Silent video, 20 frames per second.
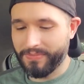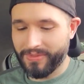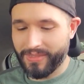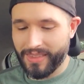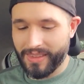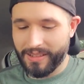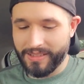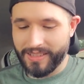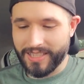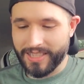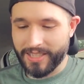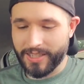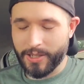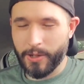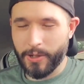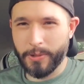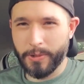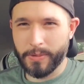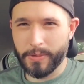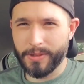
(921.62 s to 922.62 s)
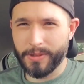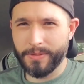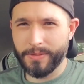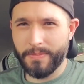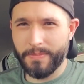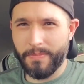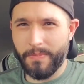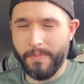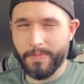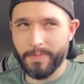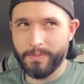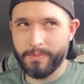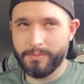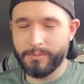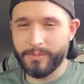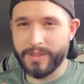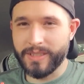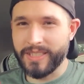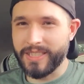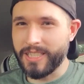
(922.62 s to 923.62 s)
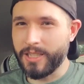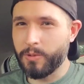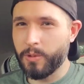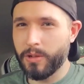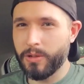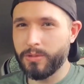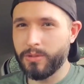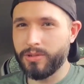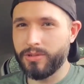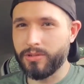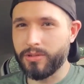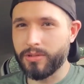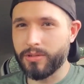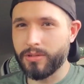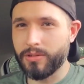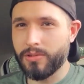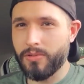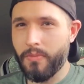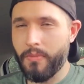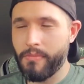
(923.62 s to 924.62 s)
It's Coke Zero Sugar.